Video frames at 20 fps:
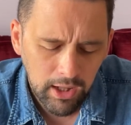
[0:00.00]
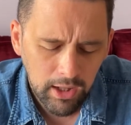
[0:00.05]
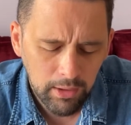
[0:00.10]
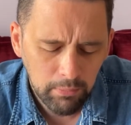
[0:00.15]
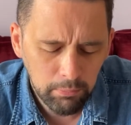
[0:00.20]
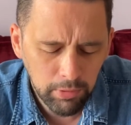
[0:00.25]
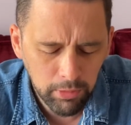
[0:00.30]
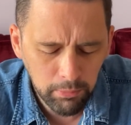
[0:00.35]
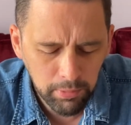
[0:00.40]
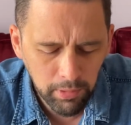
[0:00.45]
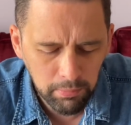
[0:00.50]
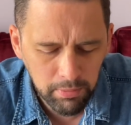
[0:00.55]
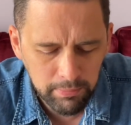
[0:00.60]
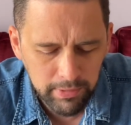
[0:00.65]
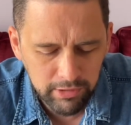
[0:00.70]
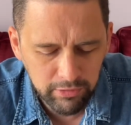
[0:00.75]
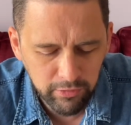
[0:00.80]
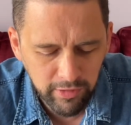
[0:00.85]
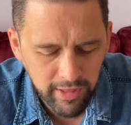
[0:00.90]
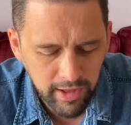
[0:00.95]
But the problem
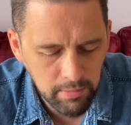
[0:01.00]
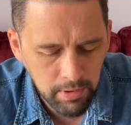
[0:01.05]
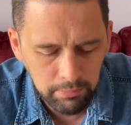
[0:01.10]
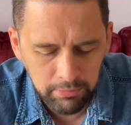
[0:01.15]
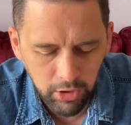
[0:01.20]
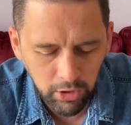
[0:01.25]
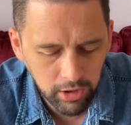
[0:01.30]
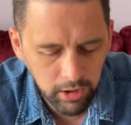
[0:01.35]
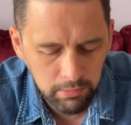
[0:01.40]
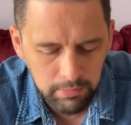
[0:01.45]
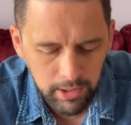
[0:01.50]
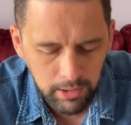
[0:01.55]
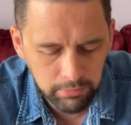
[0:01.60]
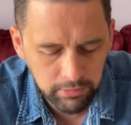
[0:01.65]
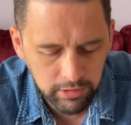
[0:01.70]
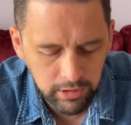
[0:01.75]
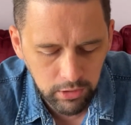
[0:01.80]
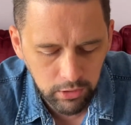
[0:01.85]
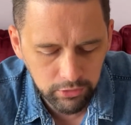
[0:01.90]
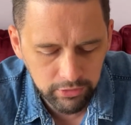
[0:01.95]
is, for them, I'm not going to be able to
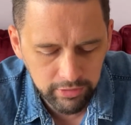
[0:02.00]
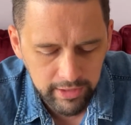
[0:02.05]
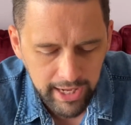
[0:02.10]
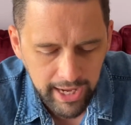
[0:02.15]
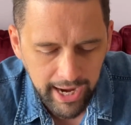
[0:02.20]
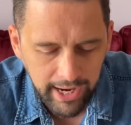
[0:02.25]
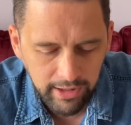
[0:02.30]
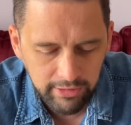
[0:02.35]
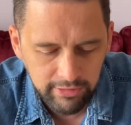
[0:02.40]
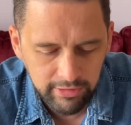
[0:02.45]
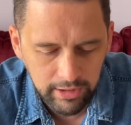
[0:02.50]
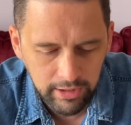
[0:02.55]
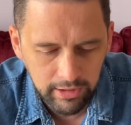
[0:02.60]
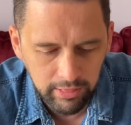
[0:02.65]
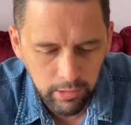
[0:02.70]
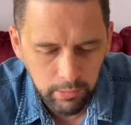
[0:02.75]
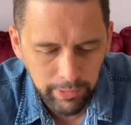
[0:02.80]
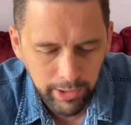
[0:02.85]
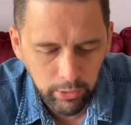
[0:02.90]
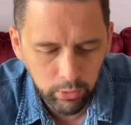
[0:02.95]
use the attic and
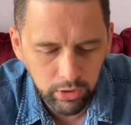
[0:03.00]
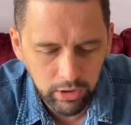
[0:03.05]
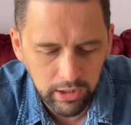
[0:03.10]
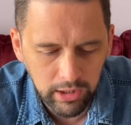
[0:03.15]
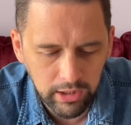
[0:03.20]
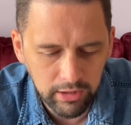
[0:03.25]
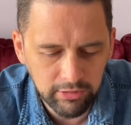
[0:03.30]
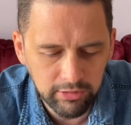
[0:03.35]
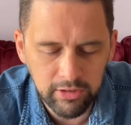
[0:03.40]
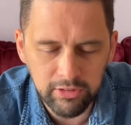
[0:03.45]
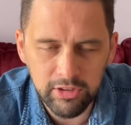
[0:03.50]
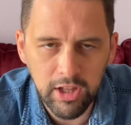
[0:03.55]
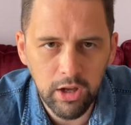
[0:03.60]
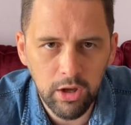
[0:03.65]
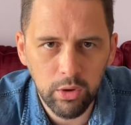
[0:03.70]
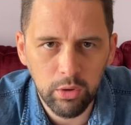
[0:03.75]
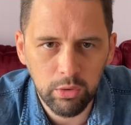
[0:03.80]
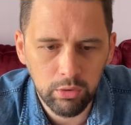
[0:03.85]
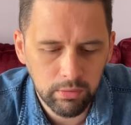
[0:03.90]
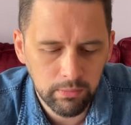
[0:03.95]
the balcony, because there's no
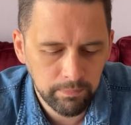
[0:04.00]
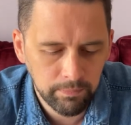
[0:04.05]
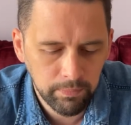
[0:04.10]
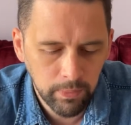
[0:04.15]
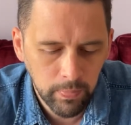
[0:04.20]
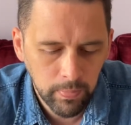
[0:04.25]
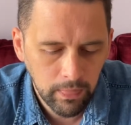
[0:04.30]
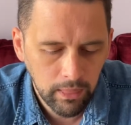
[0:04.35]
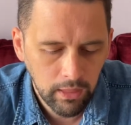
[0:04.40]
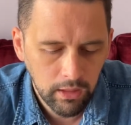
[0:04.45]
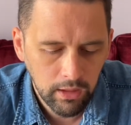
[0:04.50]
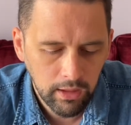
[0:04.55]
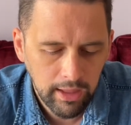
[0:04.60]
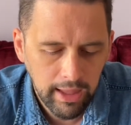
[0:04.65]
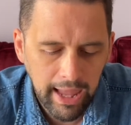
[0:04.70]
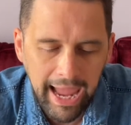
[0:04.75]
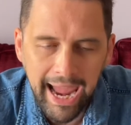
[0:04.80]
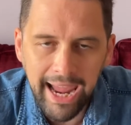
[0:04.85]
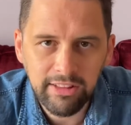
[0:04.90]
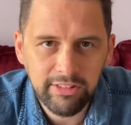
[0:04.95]

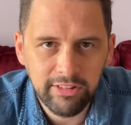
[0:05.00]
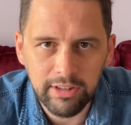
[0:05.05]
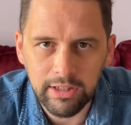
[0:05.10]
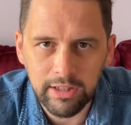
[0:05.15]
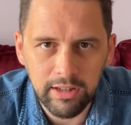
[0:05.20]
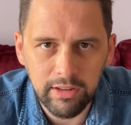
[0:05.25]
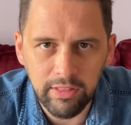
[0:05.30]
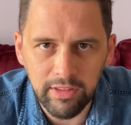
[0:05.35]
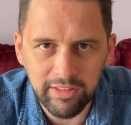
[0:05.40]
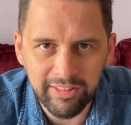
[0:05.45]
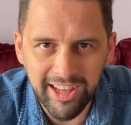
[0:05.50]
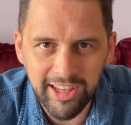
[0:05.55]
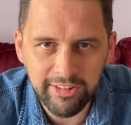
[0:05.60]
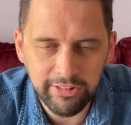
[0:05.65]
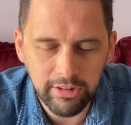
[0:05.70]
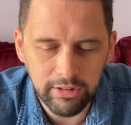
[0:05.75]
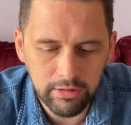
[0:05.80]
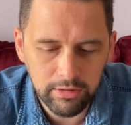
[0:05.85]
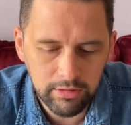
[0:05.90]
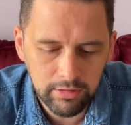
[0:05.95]
attic in the
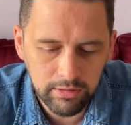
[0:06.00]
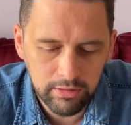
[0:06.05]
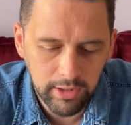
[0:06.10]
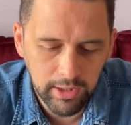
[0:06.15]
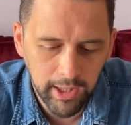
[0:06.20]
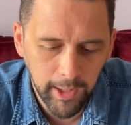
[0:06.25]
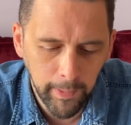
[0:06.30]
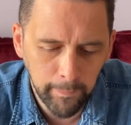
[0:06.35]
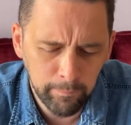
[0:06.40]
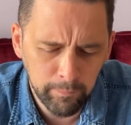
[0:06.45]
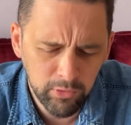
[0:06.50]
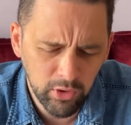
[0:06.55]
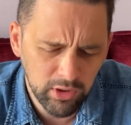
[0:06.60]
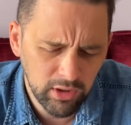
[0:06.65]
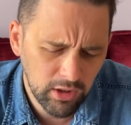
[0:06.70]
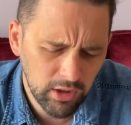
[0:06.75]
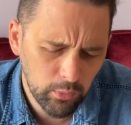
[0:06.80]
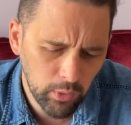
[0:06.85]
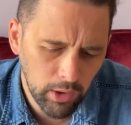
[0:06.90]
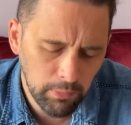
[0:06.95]
desert, so I
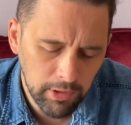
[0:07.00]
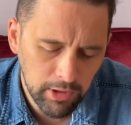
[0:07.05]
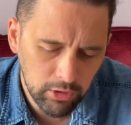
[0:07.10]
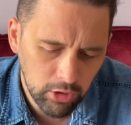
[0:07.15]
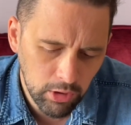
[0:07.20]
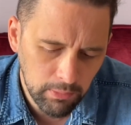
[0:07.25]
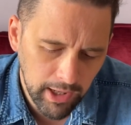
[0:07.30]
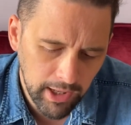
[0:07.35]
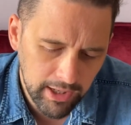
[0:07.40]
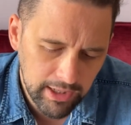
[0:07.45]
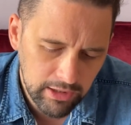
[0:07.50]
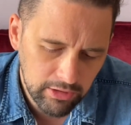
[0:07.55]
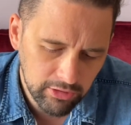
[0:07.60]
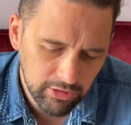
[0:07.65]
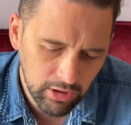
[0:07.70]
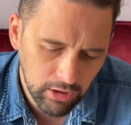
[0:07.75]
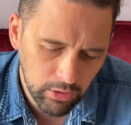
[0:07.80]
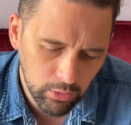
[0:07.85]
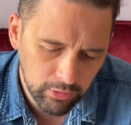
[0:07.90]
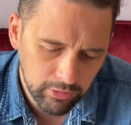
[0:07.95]
don't know what I'm going to do about an
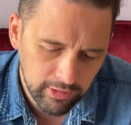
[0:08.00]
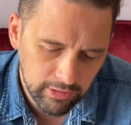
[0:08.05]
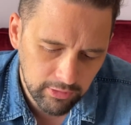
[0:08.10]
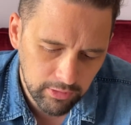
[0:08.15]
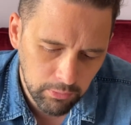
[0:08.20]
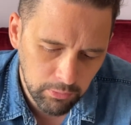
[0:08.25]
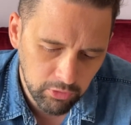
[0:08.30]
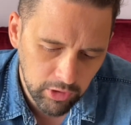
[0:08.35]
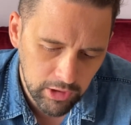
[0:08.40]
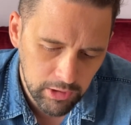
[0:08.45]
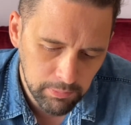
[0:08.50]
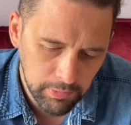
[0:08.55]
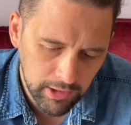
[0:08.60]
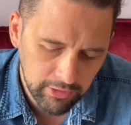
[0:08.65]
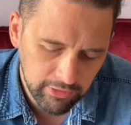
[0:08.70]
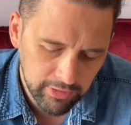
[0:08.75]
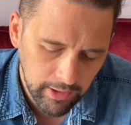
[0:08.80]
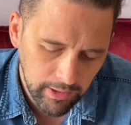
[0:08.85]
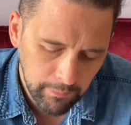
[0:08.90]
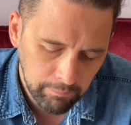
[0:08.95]
internal system for each place
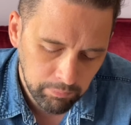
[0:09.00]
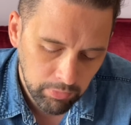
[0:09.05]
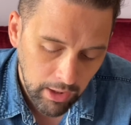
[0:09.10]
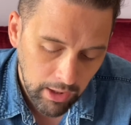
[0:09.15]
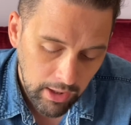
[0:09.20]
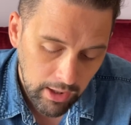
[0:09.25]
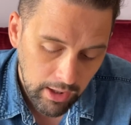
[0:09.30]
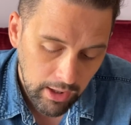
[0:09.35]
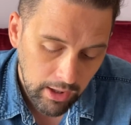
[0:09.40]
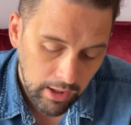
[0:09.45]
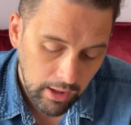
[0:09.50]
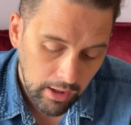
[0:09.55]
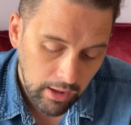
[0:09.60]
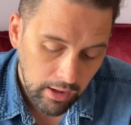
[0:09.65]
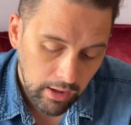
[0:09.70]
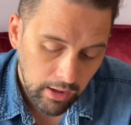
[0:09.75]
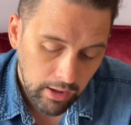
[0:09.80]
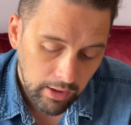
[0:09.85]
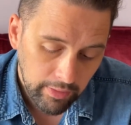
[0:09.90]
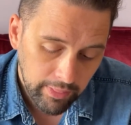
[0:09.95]
there.
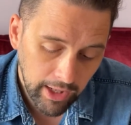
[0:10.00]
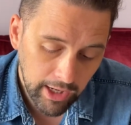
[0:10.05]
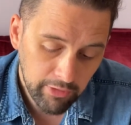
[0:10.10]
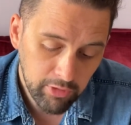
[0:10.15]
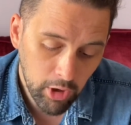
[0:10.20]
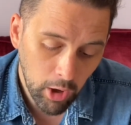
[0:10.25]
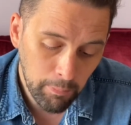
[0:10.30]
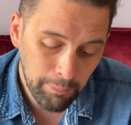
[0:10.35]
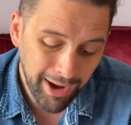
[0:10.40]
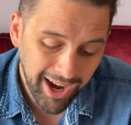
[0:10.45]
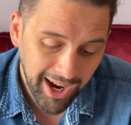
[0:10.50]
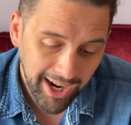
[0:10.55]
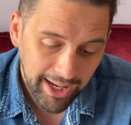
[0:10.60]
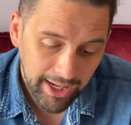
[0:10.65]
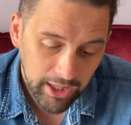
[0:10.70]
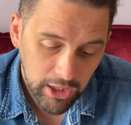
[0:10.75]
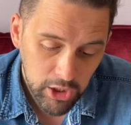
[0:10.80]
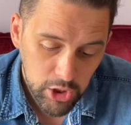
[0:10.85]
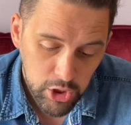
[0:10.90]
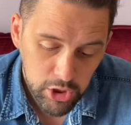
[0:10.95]
Then I've got
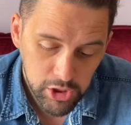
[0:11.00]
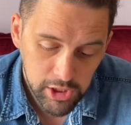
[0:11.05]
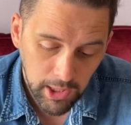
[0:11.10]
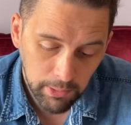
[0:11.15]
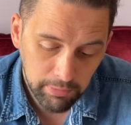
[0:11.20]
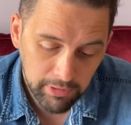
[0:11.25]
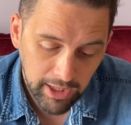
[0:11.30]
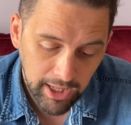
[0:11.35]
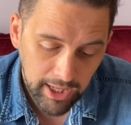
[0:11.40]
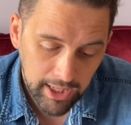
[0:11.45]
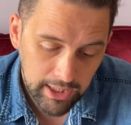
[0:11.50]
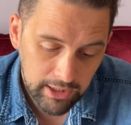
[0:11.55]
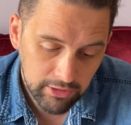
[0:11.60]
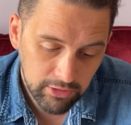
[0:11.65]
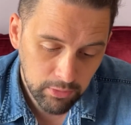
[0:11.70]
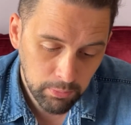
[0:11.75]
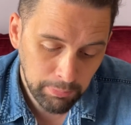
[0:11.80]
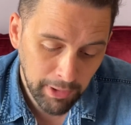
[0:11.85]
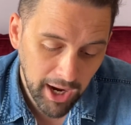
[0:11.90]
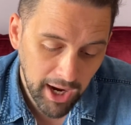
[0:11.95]
Pi-lish, chapter
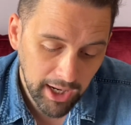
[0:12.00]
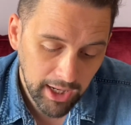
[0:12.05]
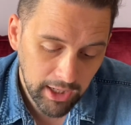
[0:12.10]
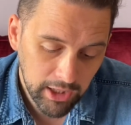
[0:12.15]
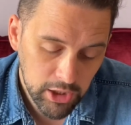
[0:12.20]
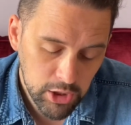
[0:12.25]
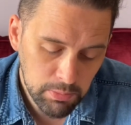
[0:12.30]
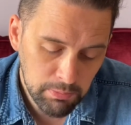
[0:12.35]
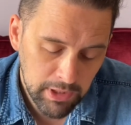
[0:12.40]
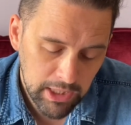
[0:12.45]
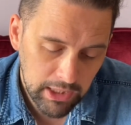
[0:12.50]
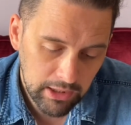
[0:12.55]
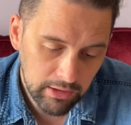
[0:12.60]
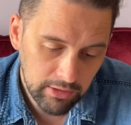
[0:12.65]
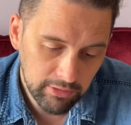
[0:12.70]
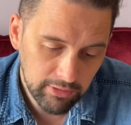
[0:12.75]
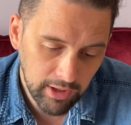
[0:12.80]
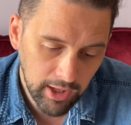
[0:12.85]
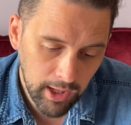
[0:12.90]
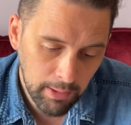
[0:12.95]
8. Pi-lish
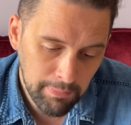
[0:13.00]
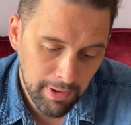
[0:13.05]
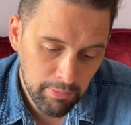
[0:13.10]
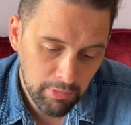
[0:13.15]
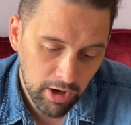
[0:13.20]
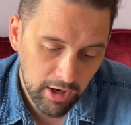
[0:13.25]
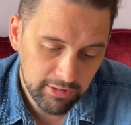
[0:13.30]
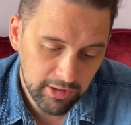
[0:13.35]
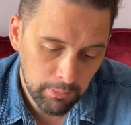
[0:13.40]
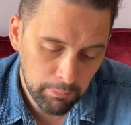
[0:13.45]
means memorising